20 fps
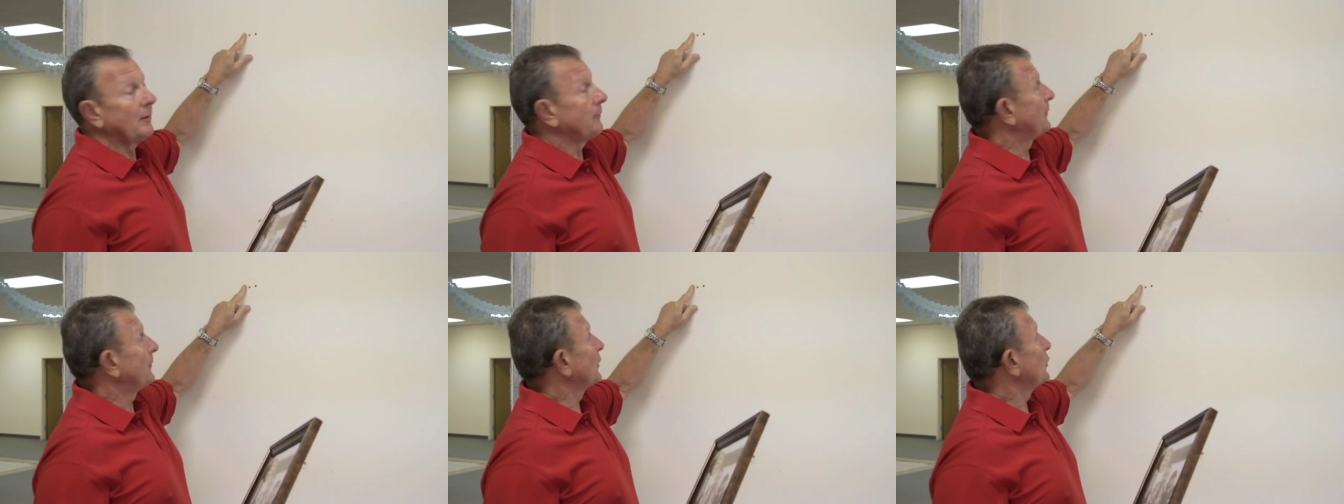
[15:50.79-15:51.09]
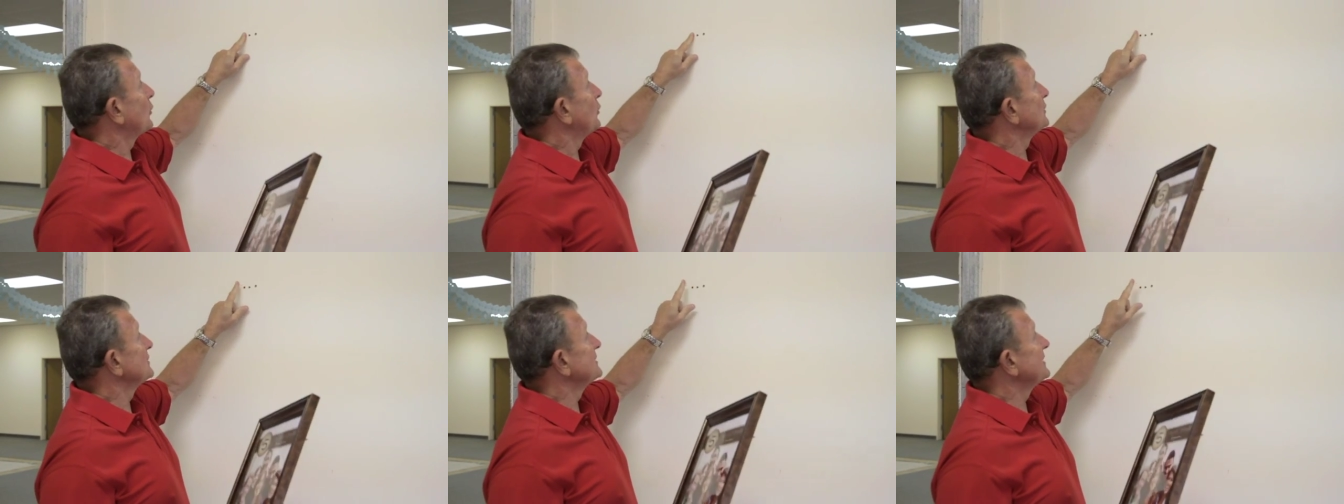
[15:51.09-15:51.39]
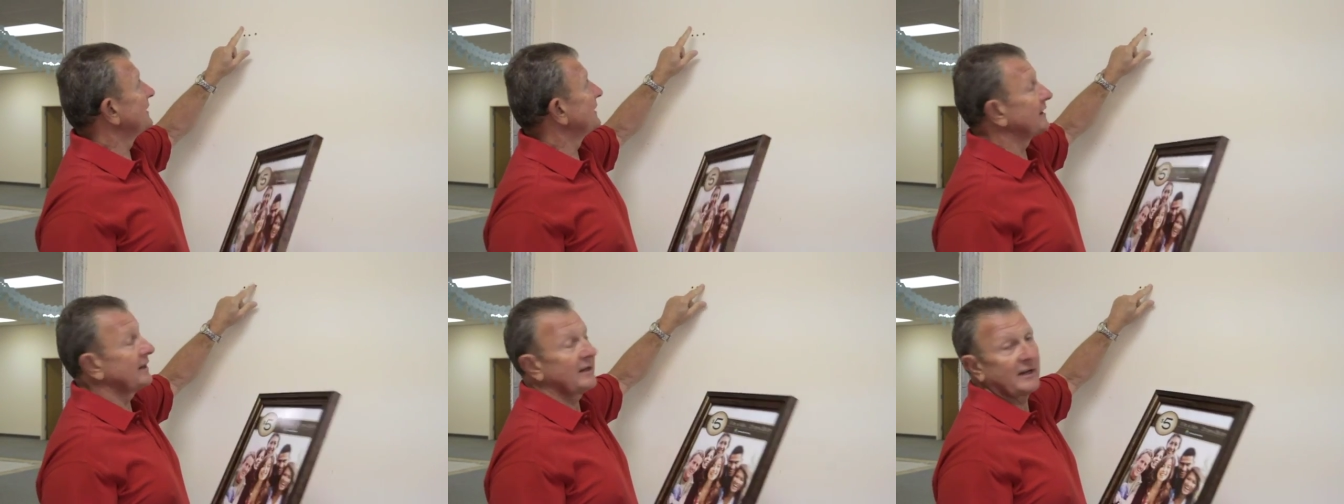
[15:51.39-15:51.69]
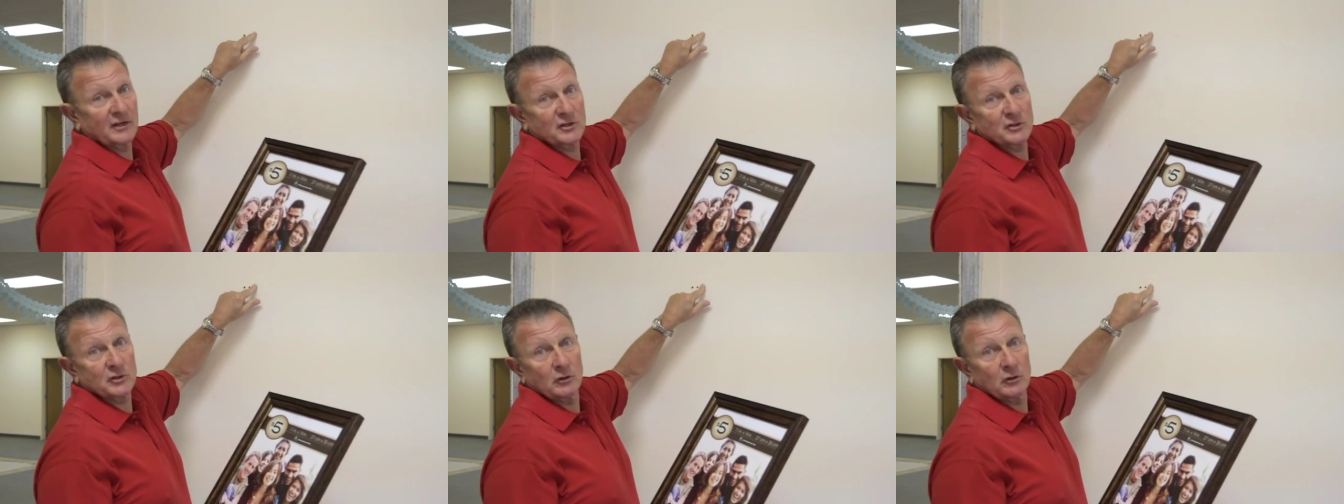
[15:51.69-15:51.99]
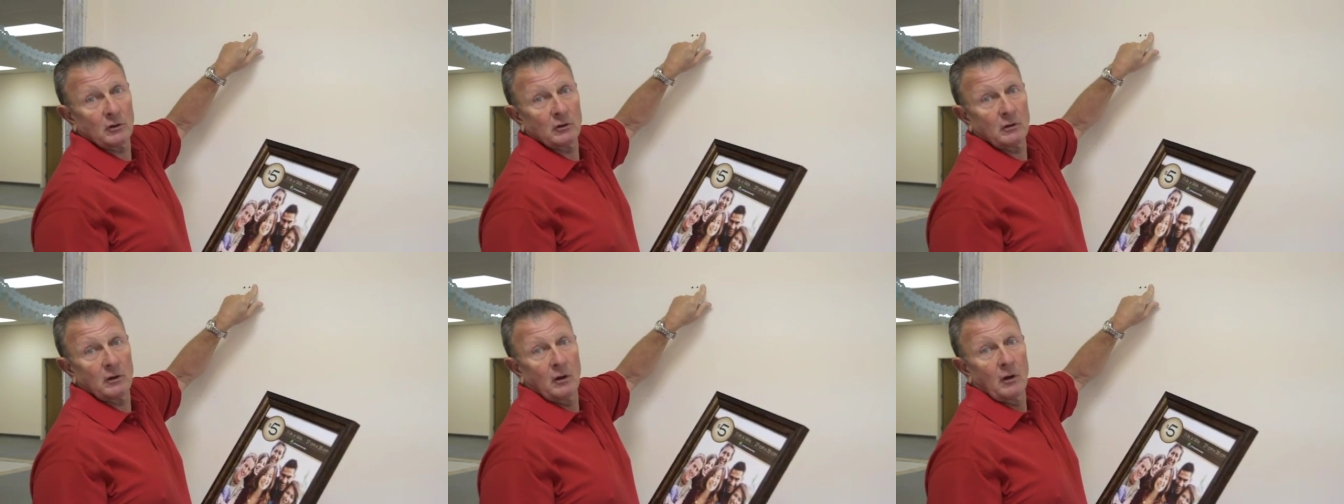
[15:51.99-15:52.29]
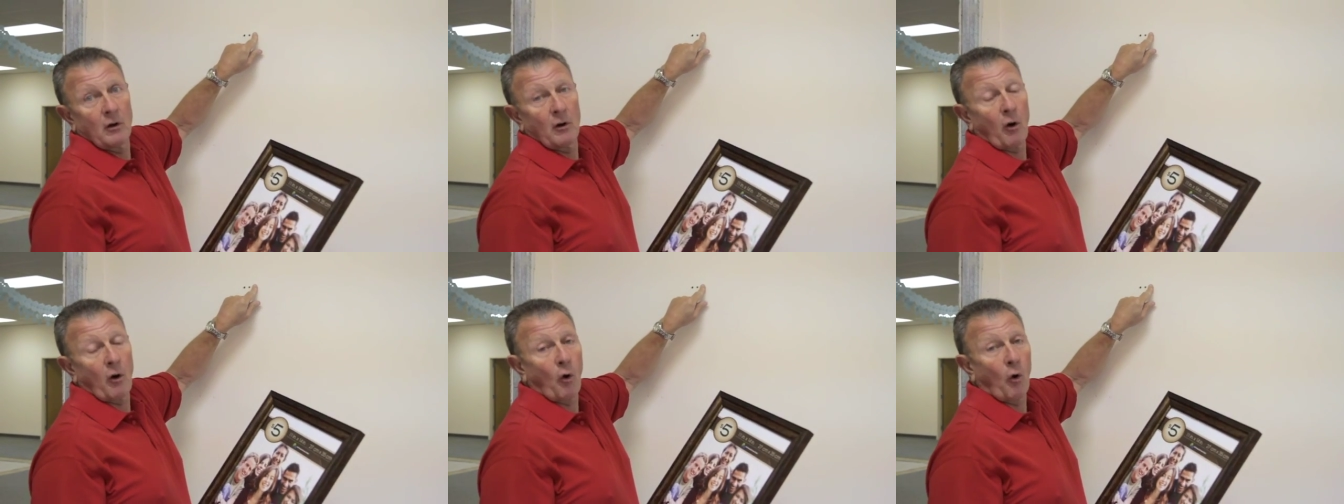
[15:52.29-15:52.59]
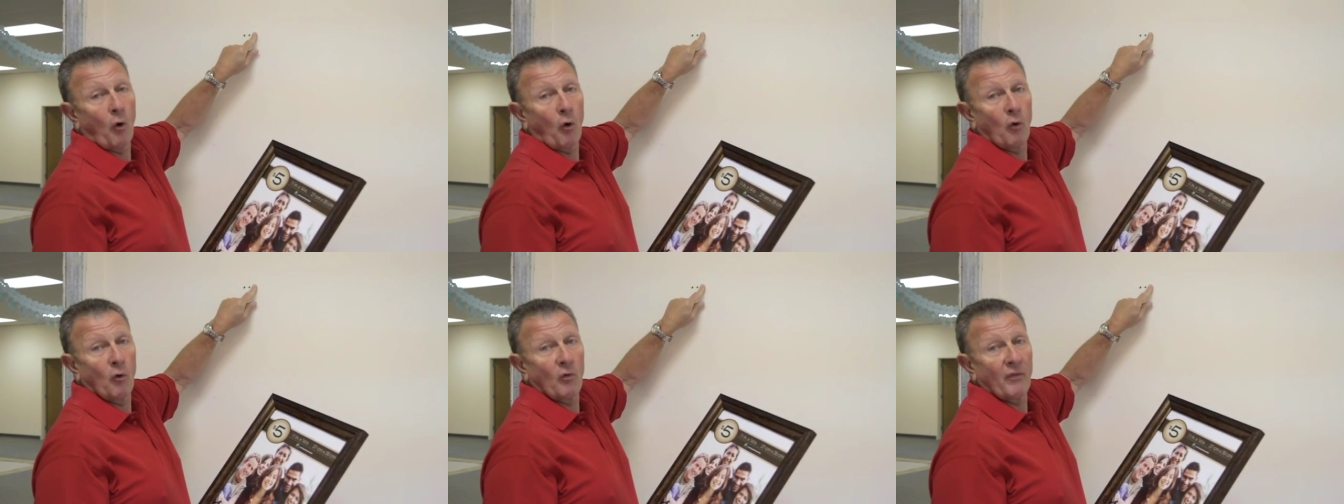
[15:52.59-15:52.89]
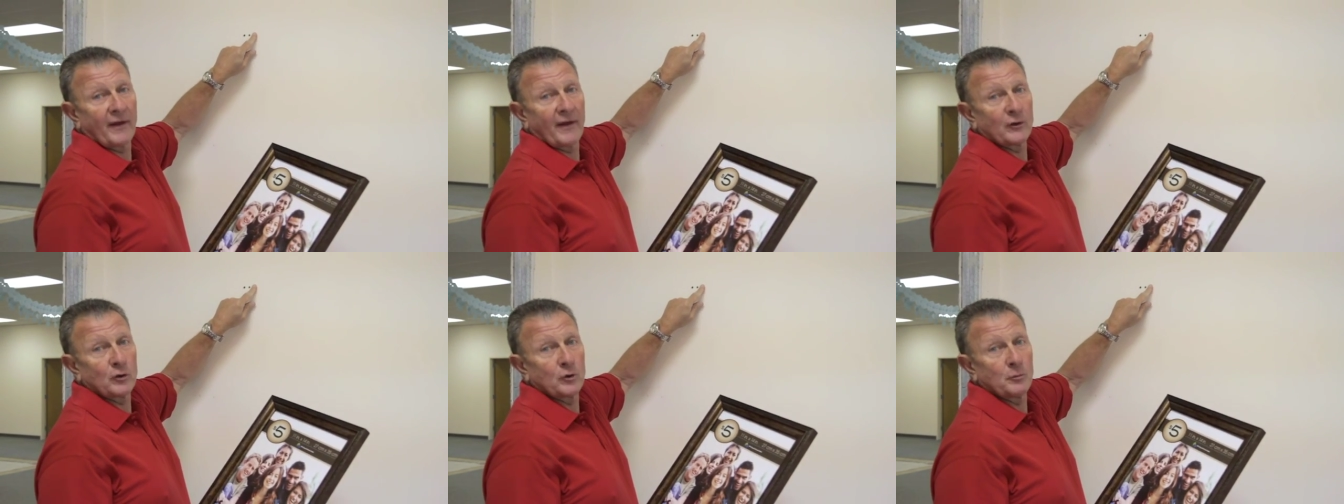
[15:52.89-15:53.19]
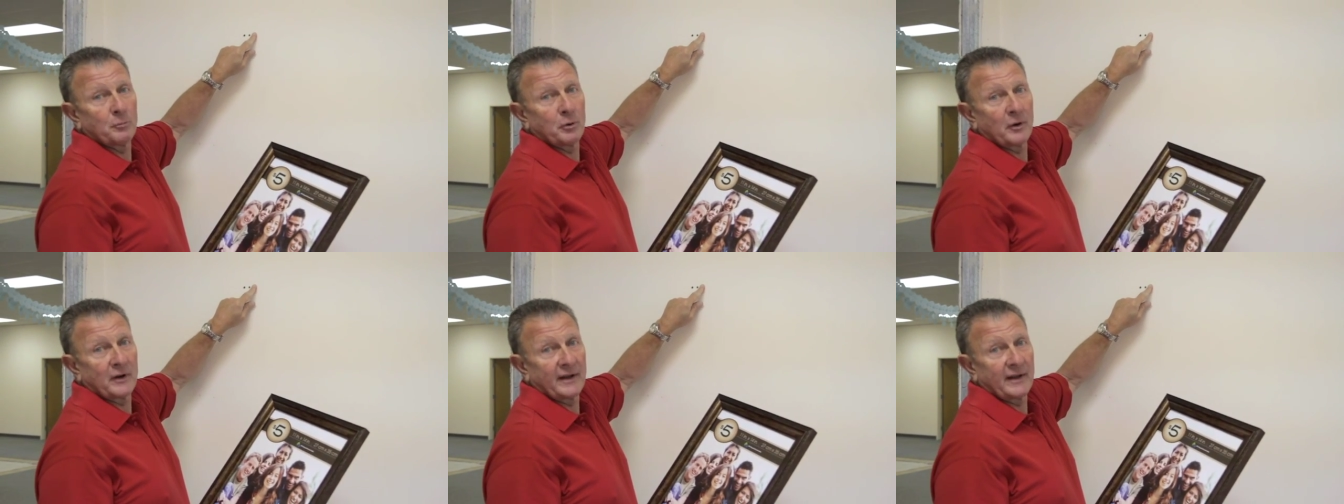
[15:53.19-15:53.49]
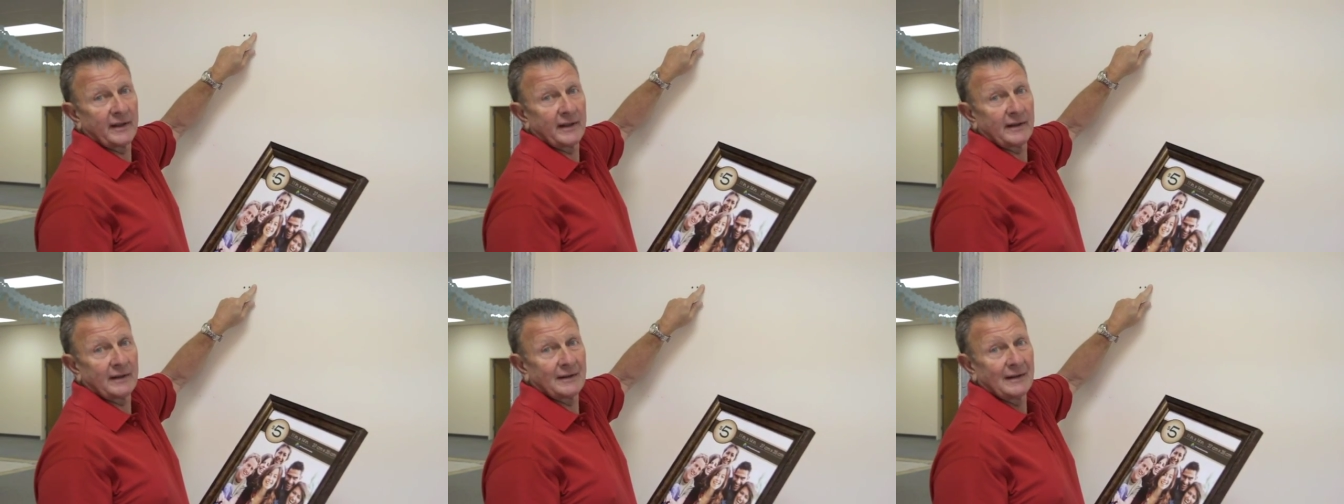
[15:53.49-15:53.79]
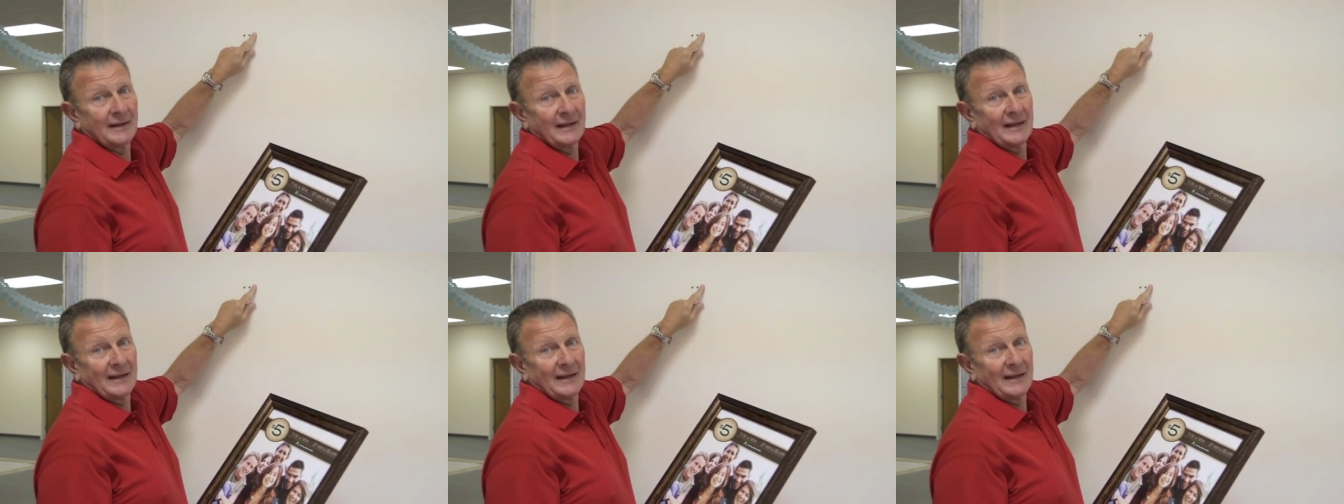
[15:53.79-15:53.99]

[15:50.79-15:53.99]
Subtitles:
because the initial hole that you put in